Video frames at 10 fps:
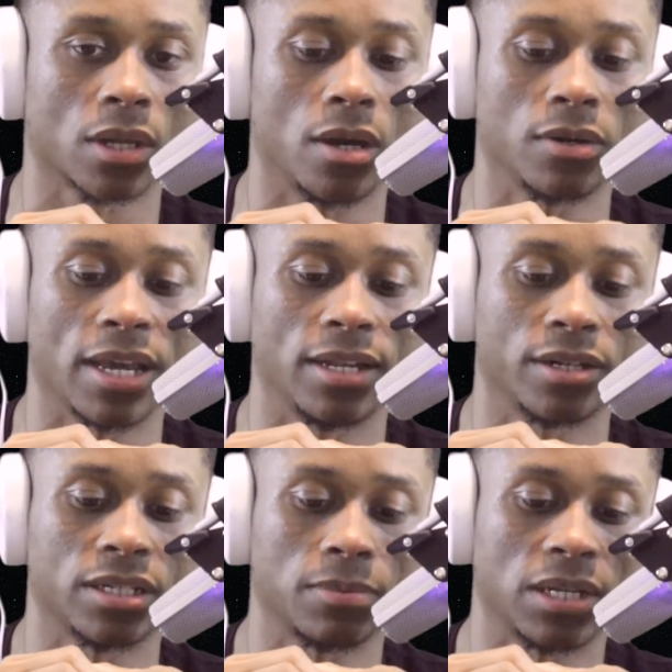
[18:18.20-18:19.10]
okay,
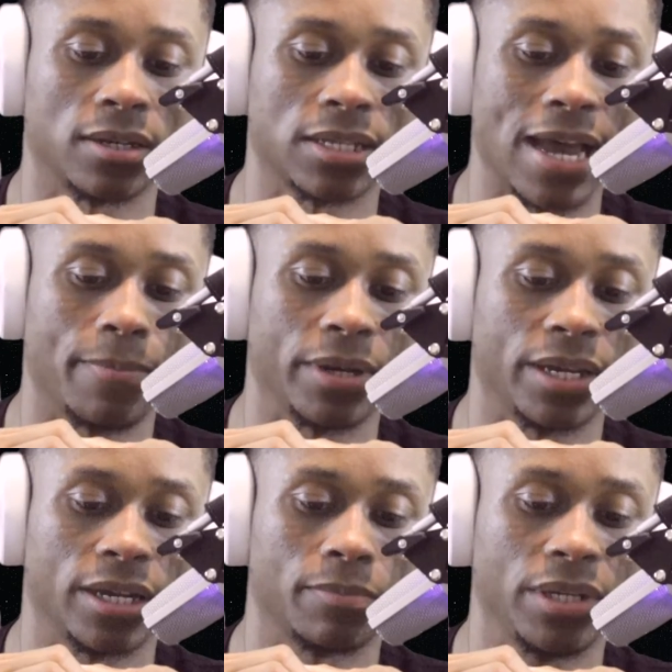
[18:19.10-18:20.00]
there's something else happening
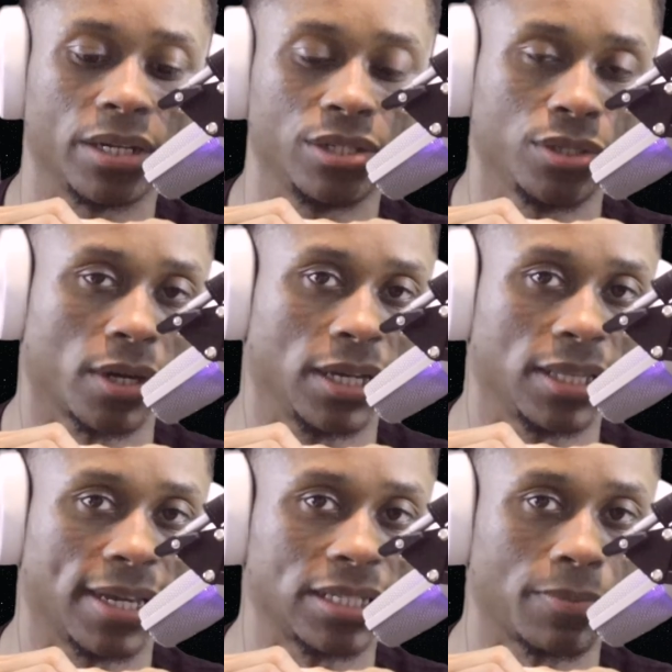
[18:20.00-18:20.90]
here, because you start to get
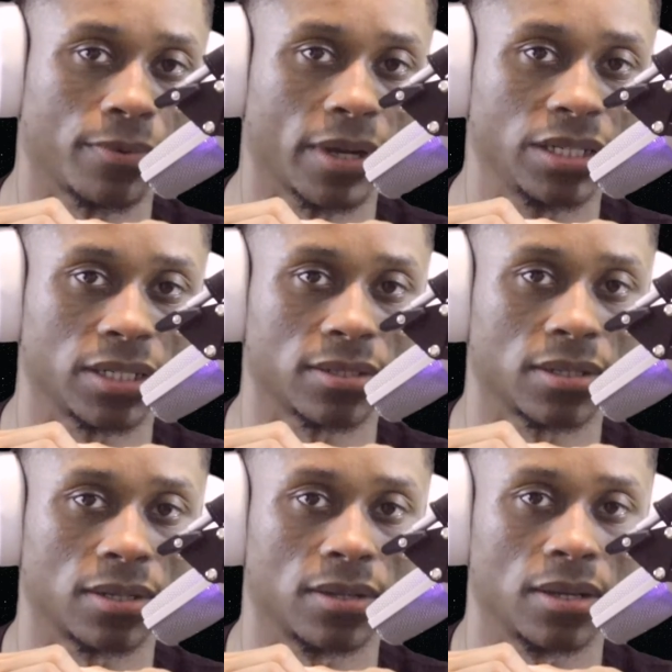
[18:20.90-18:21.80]
that separation.
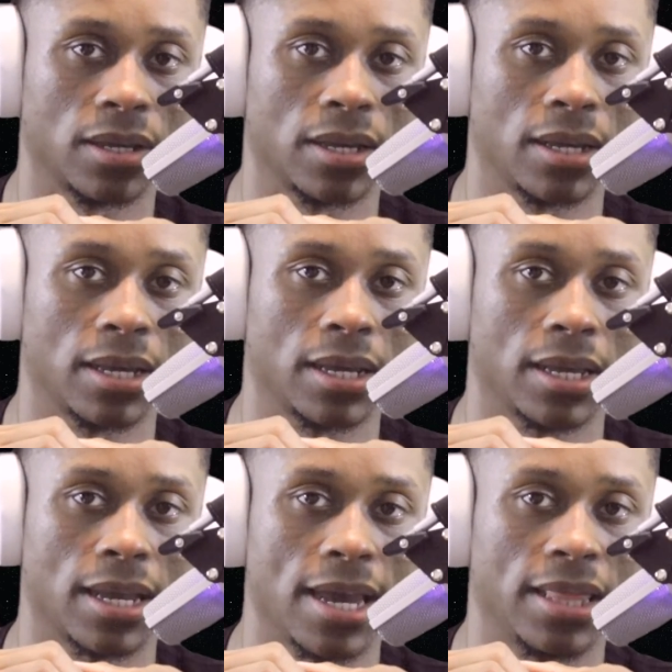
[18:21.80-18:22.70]

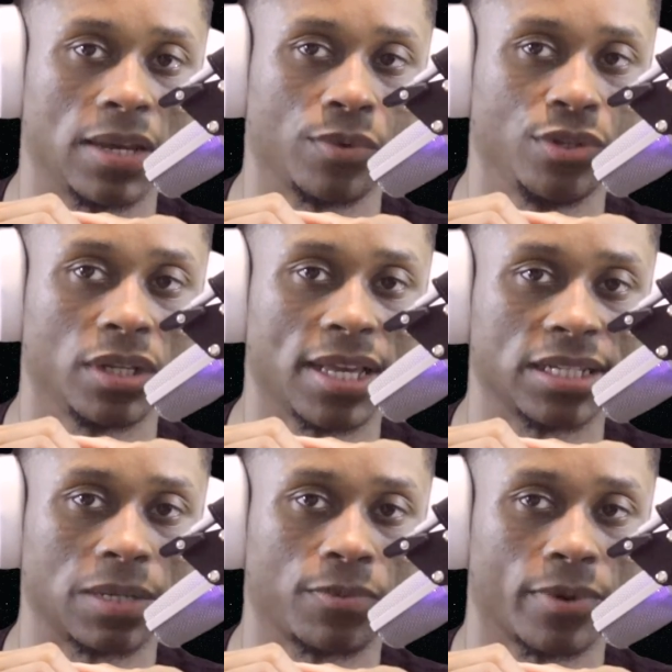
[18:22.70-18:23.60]
And then when you get that
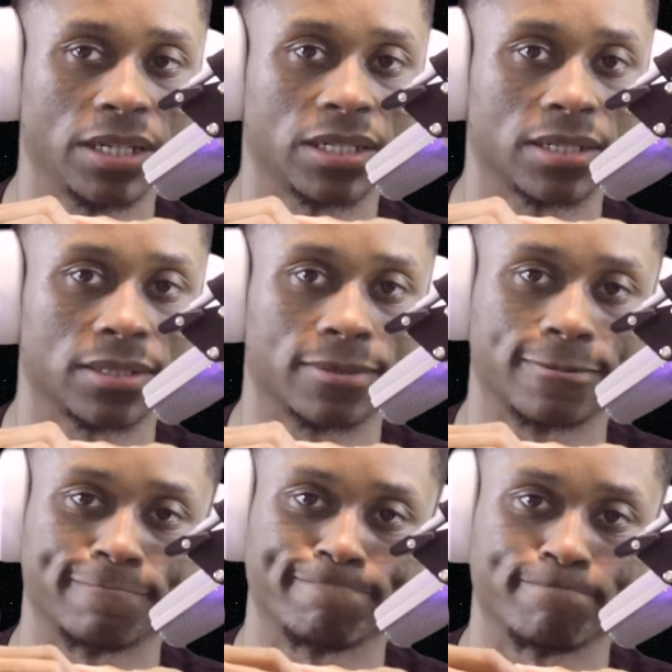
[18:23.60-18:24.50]
separation,
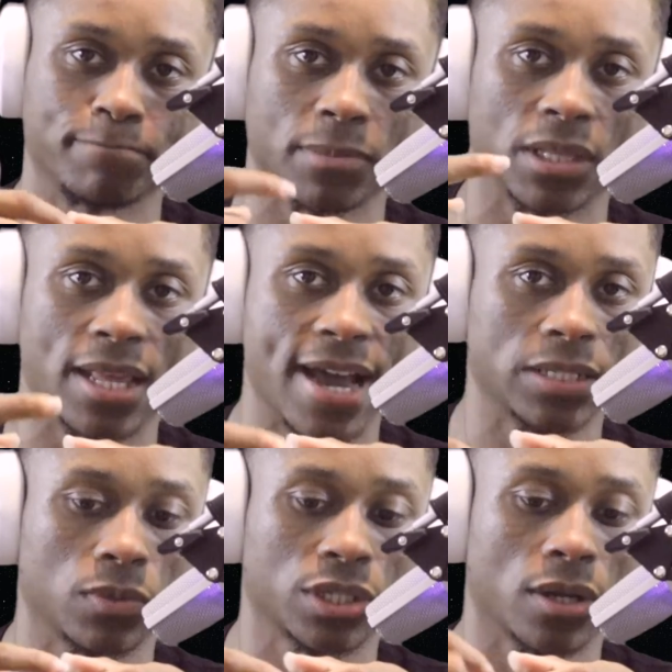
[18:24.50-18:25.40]

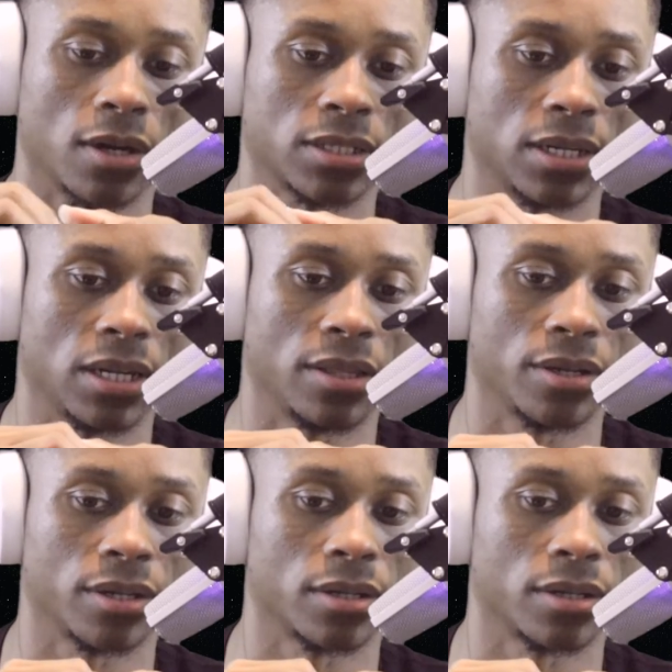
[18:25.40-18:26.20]
that's when starts another